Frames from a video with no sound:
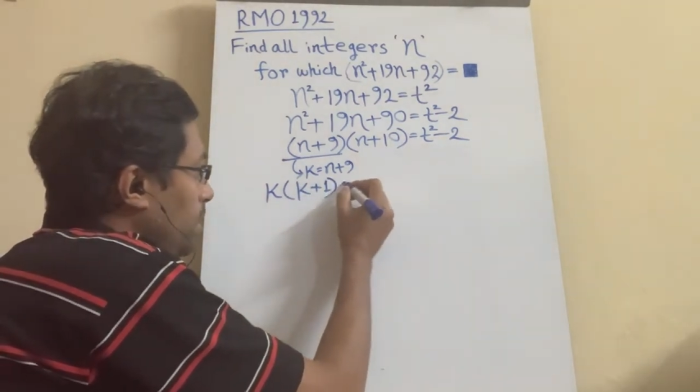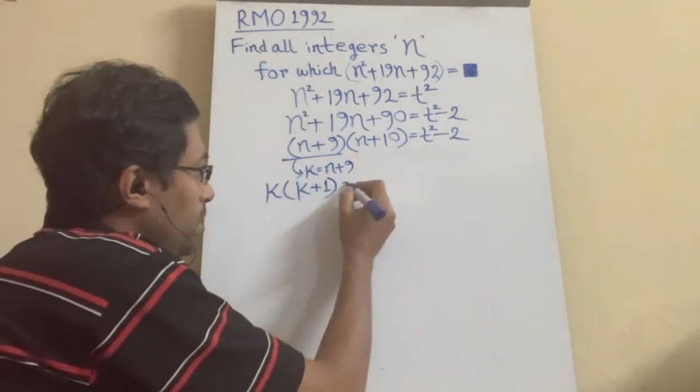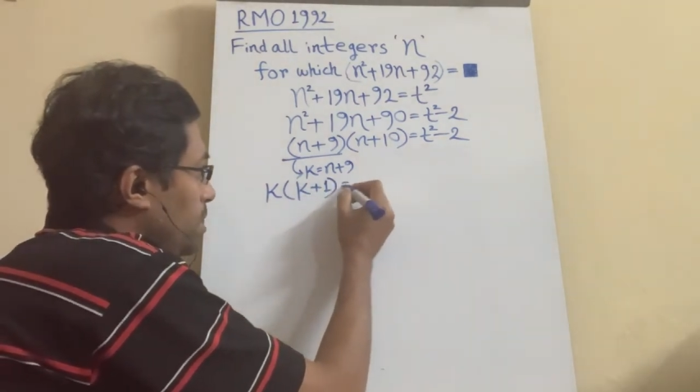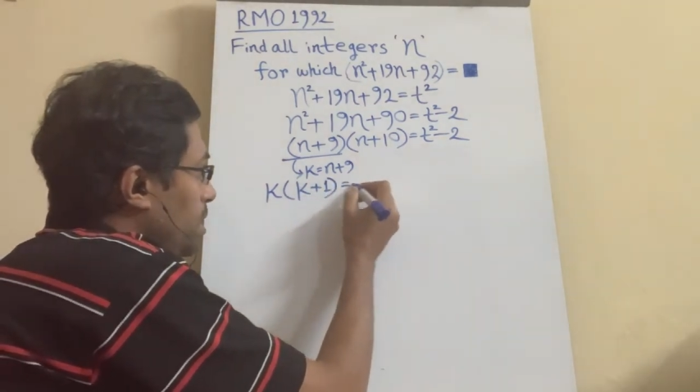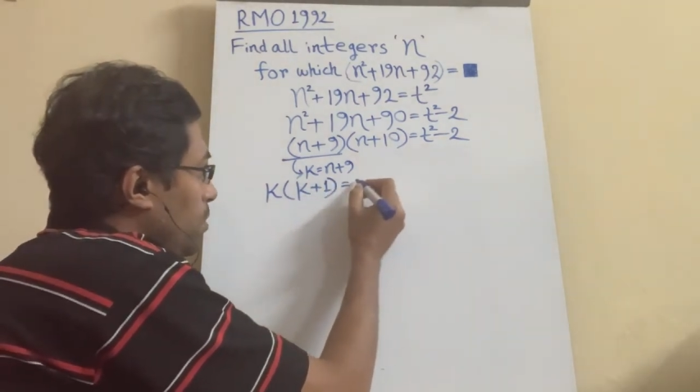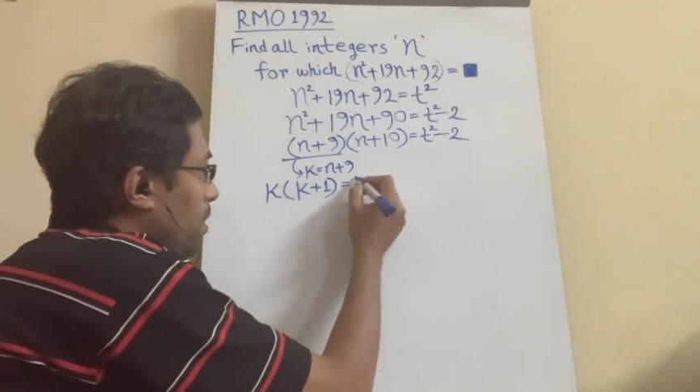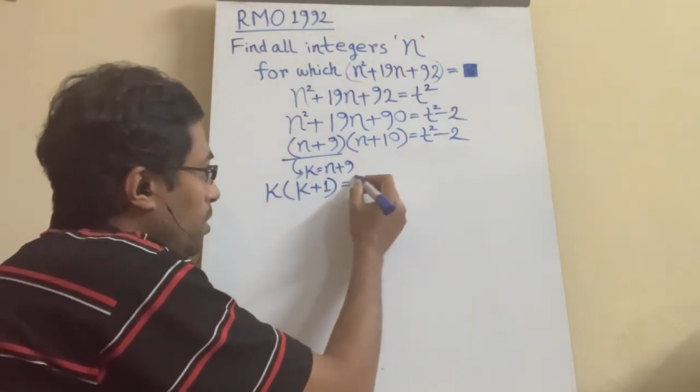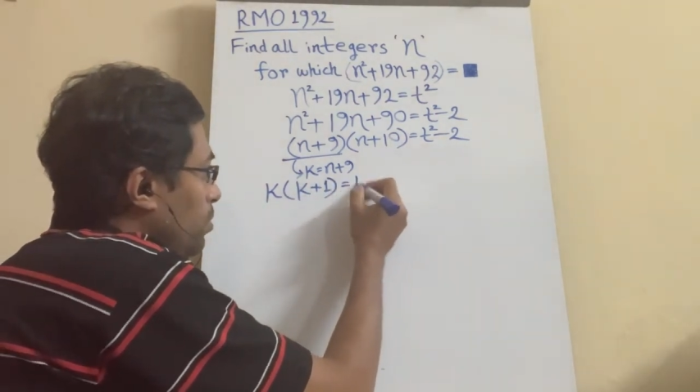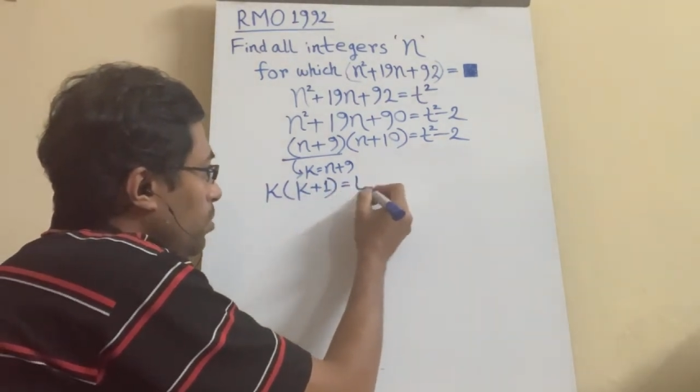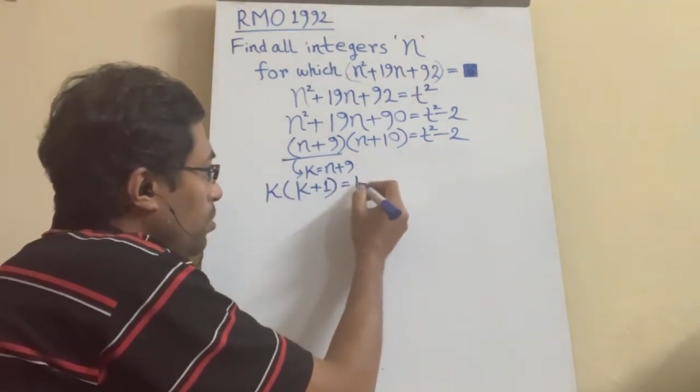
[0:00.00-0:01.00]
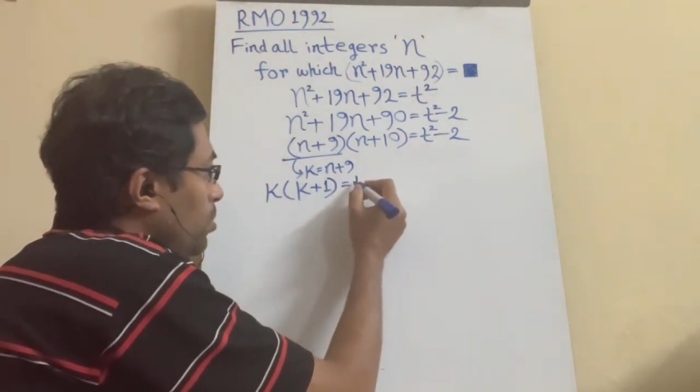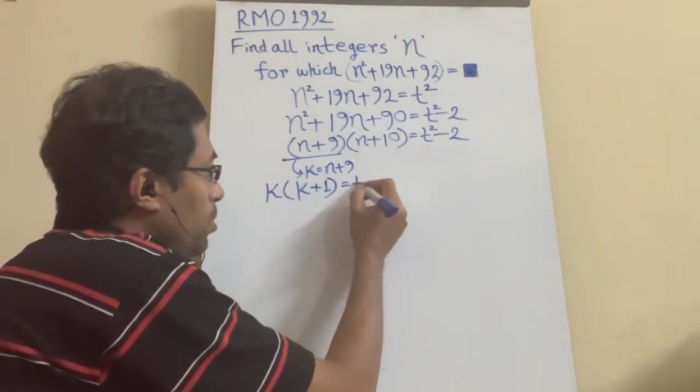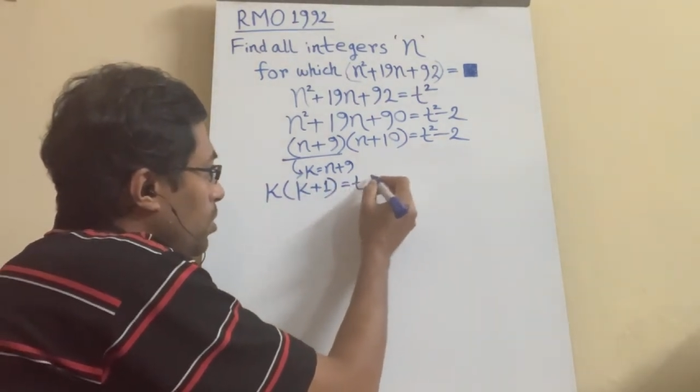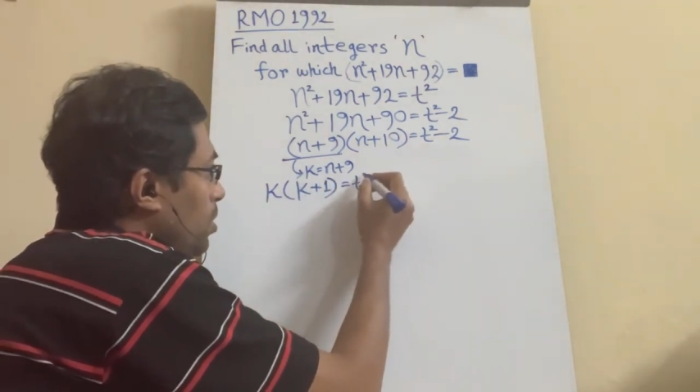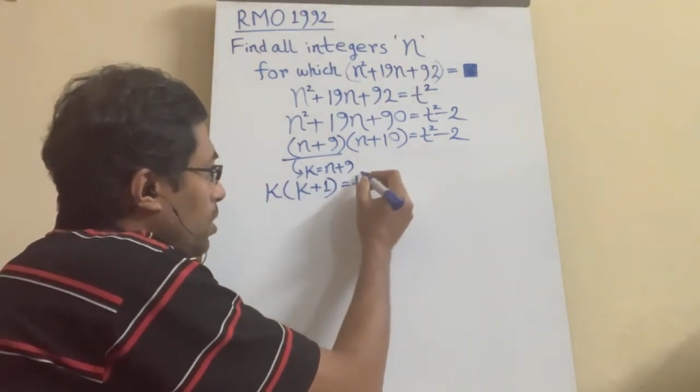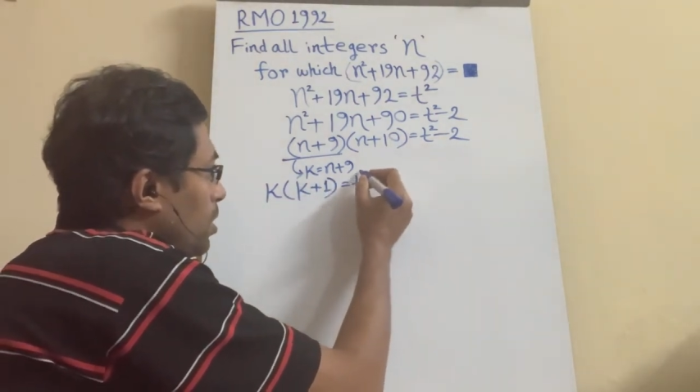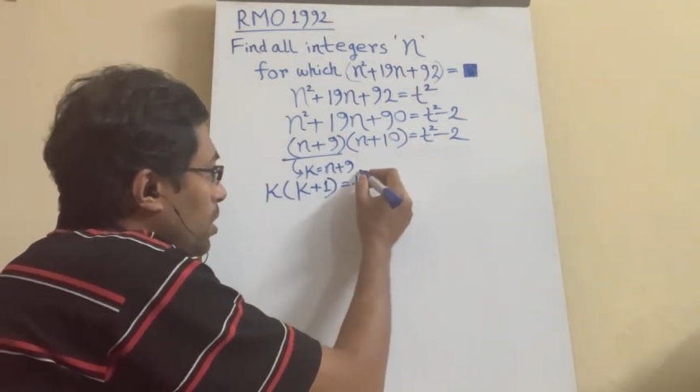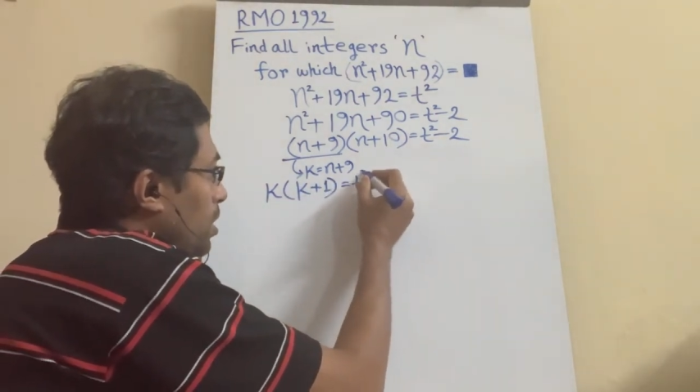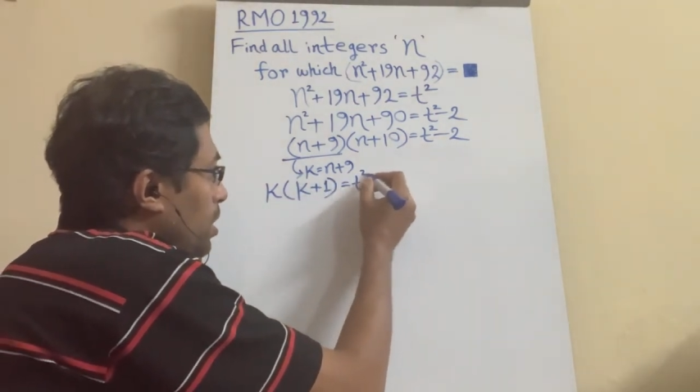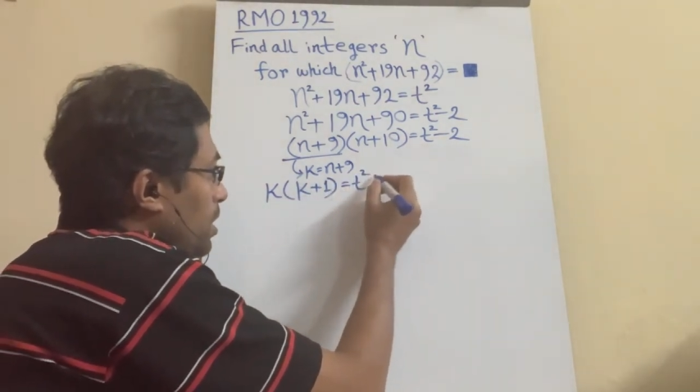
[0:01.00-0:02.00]
is equal to
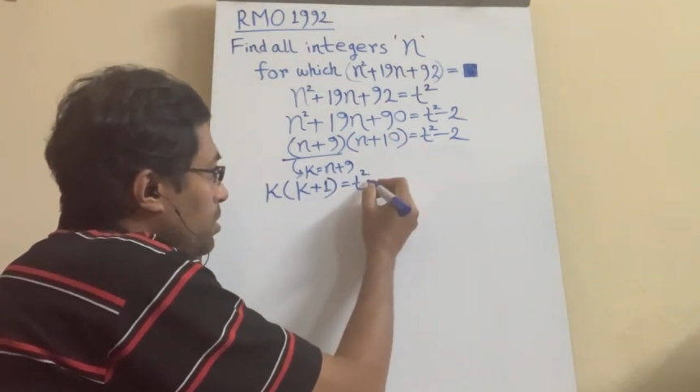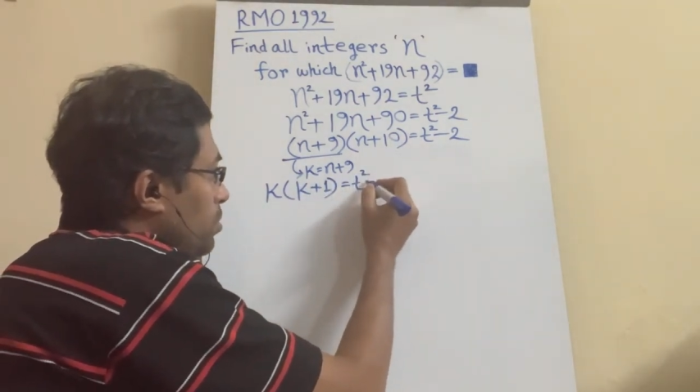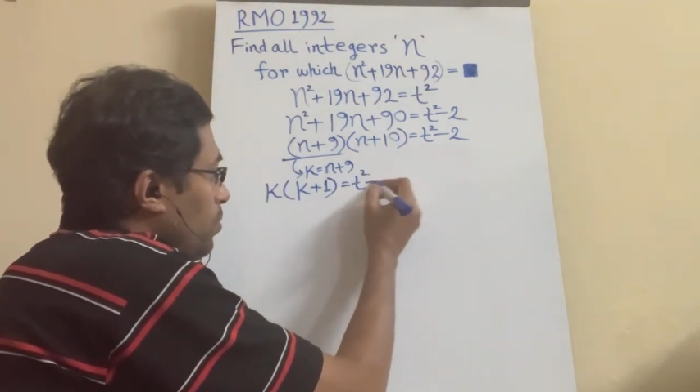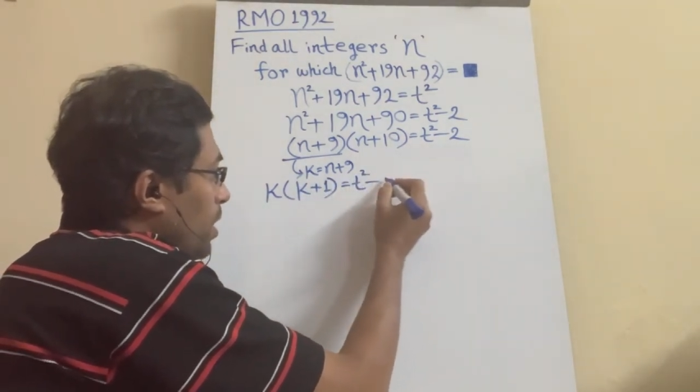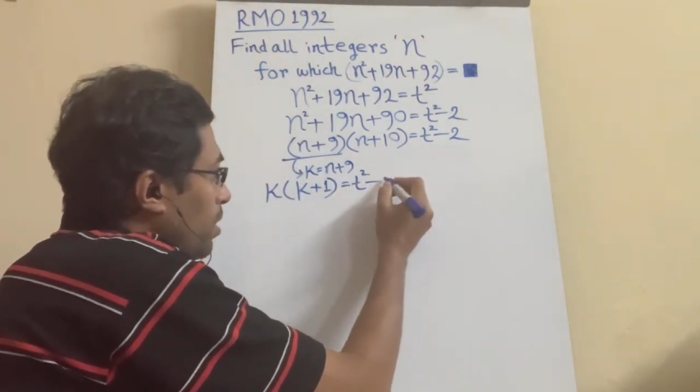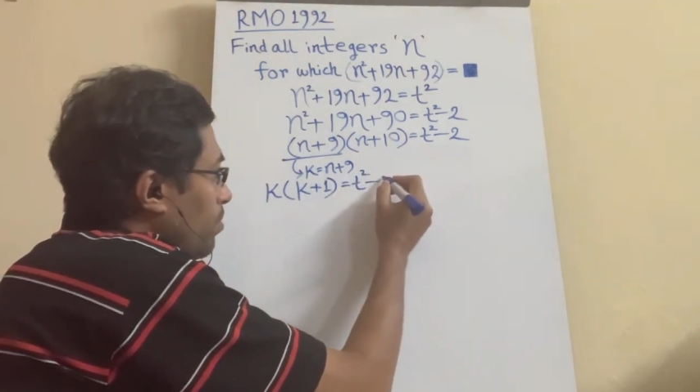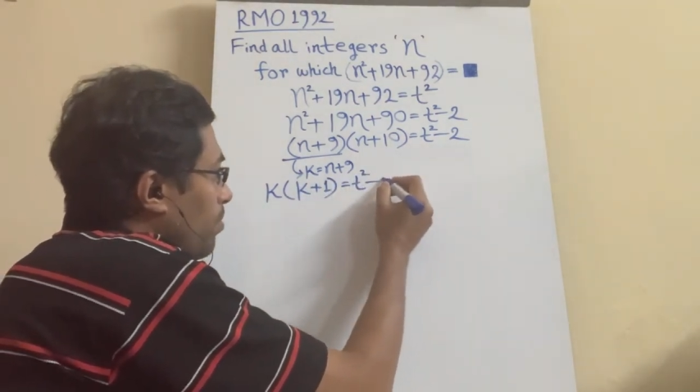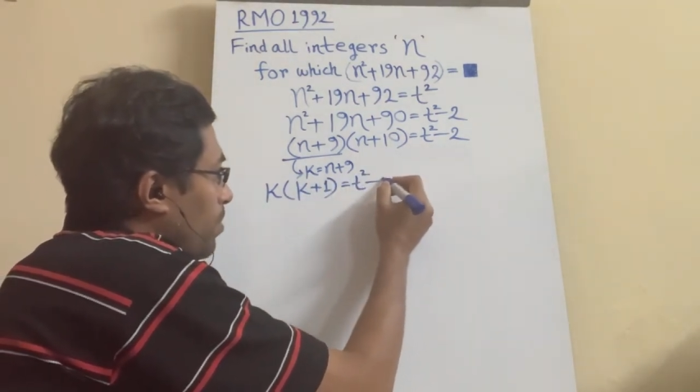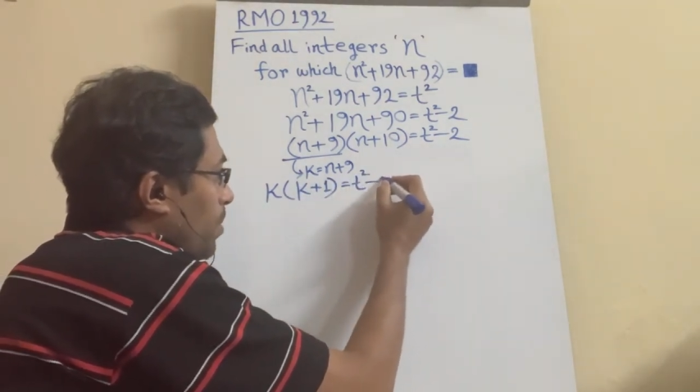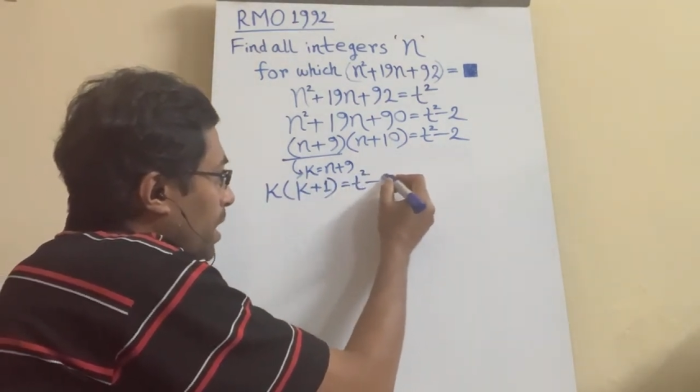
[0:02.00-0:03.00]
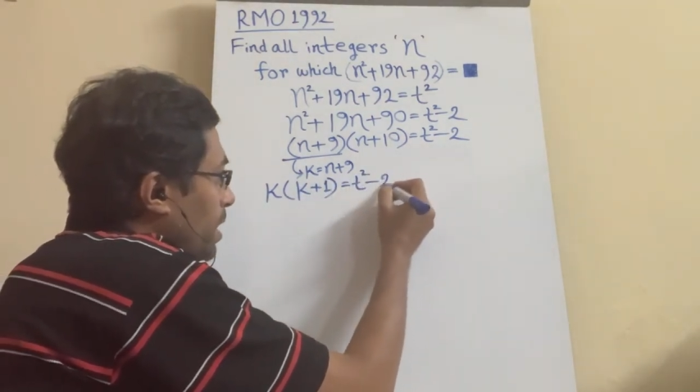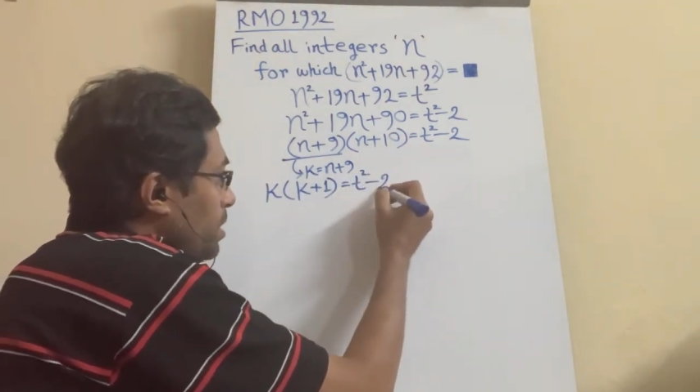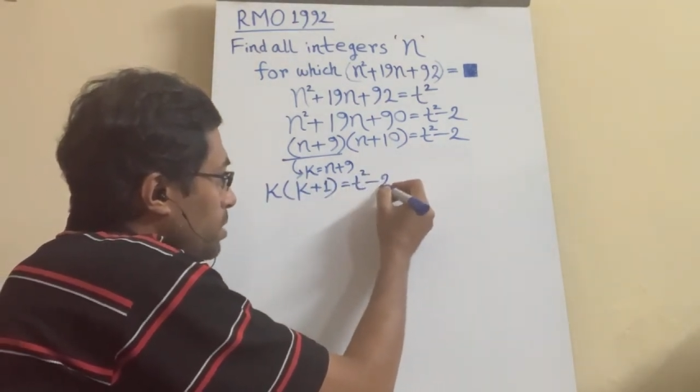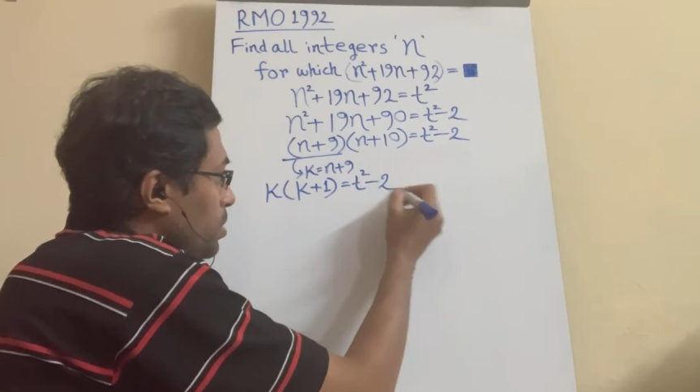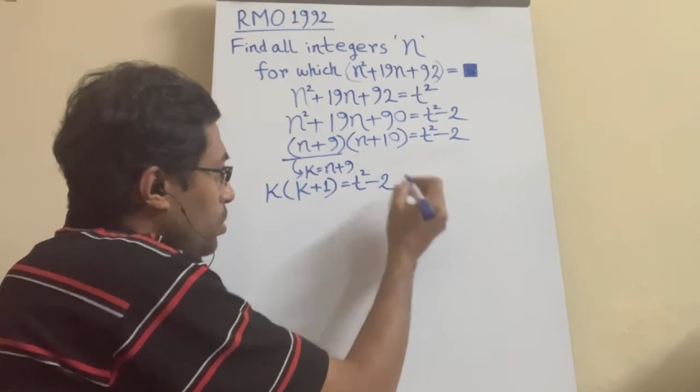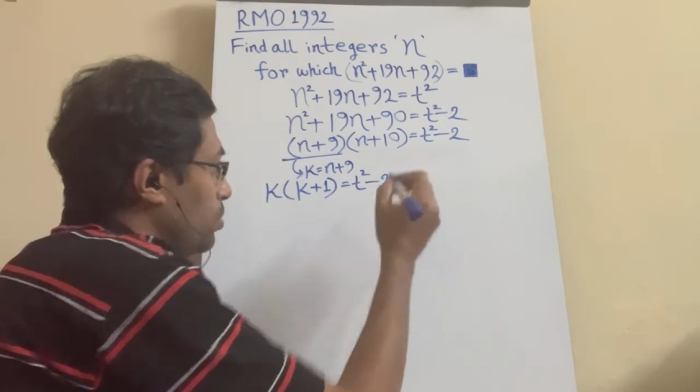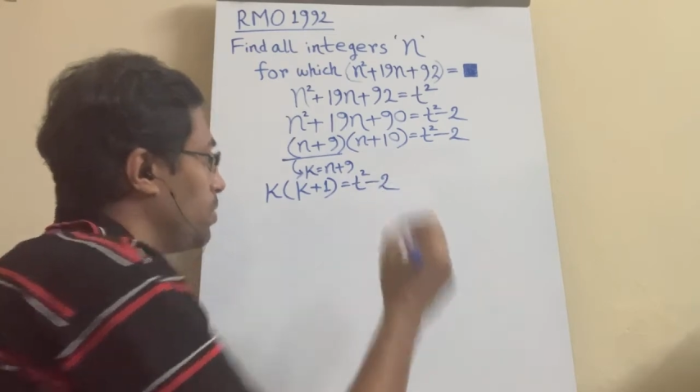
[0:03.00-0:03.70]
t square minus 2.